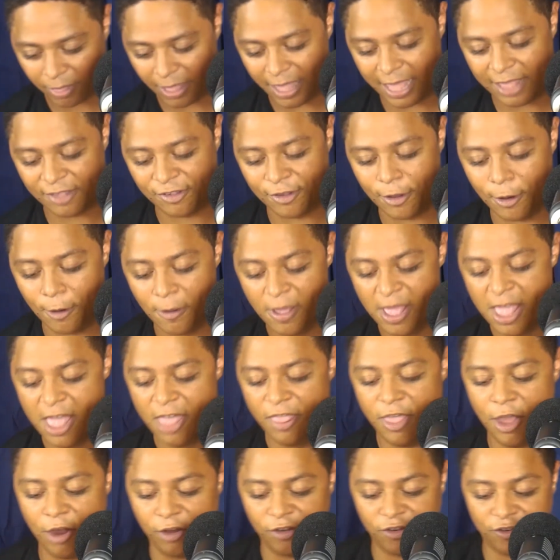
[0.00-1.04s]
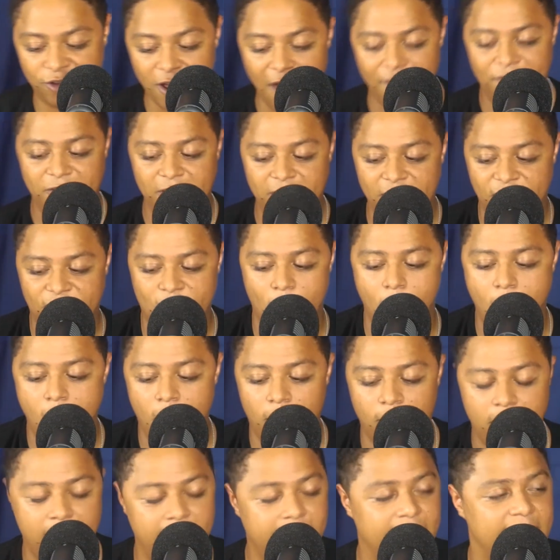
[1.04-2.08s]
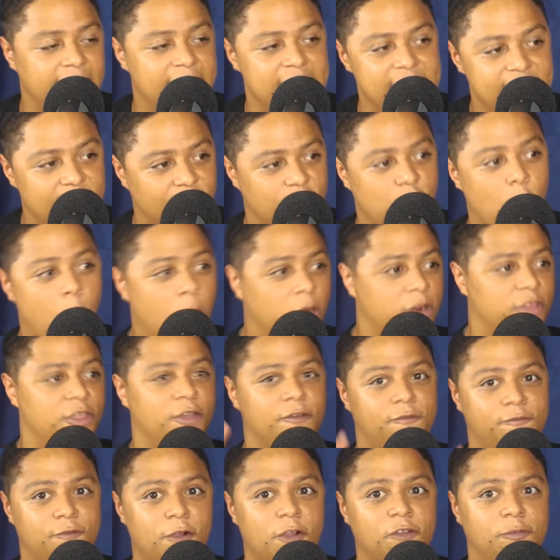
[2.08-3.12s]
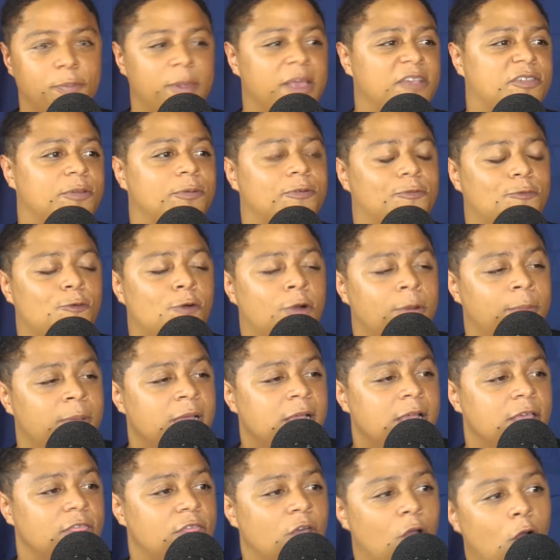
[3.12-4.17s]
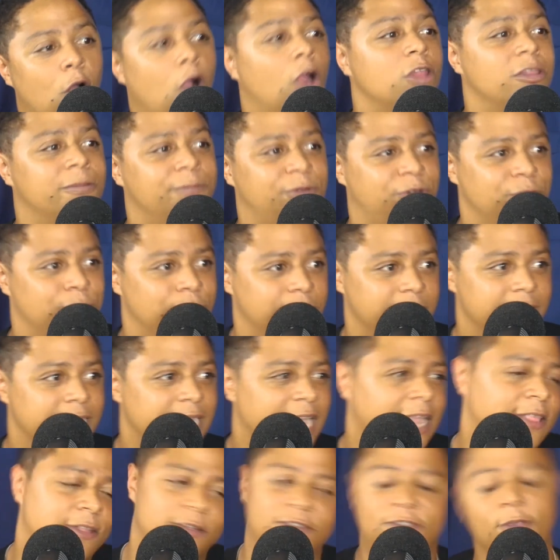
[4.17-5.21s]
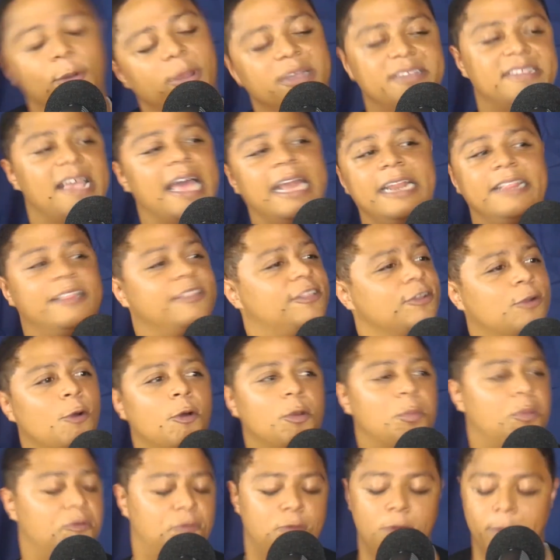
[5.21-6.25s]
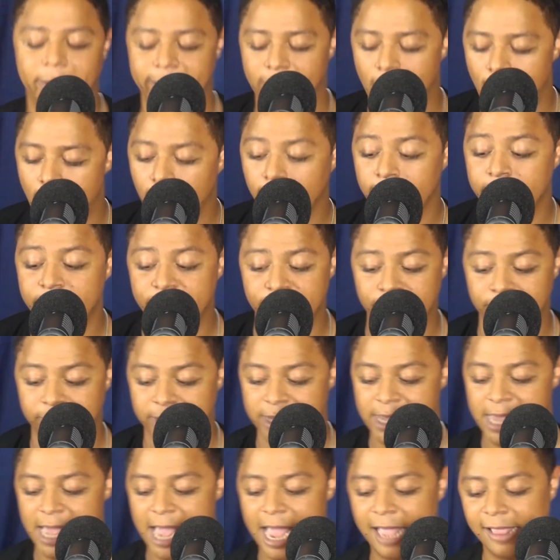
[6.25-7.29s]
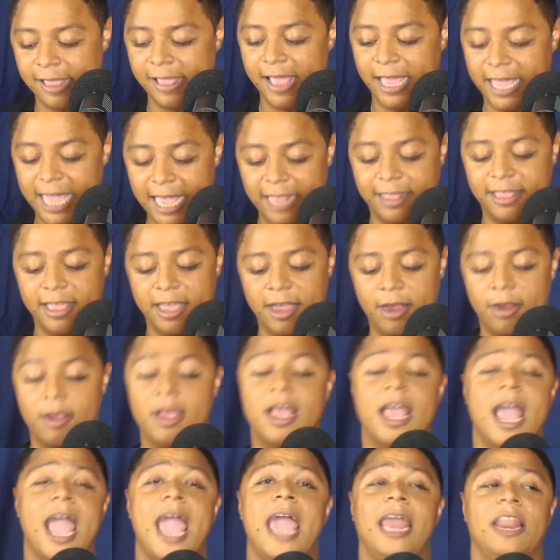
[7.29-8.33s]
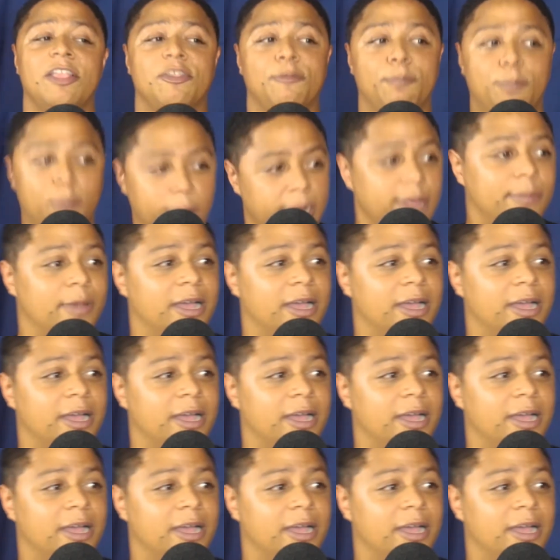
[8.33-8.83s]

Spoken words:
And so they are stuffed in this car, right? And then they're going to their first place to perform, the Harlem Duke. And they're so excited that they're going to perform at the Harlem Duke. And then they get there and it's pretty